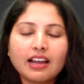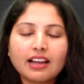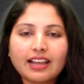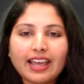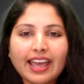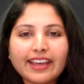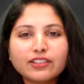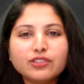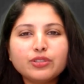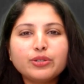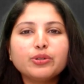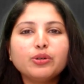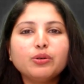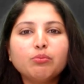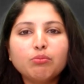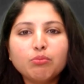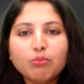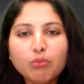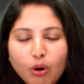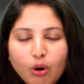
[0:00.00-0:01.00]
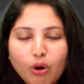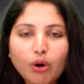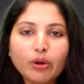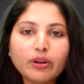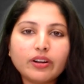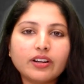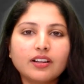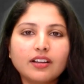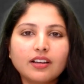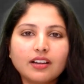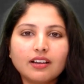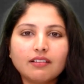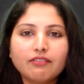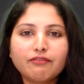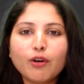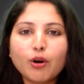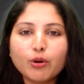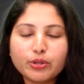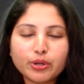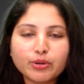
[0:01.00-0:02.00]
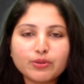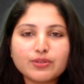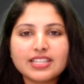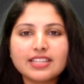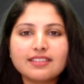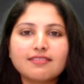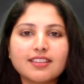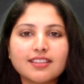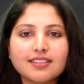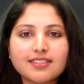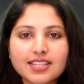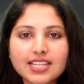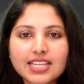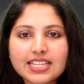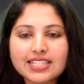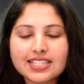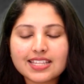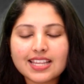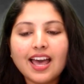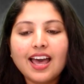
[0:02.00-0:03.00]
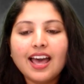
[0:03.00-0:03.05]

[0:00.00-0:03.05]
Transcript: can do more photosynthesis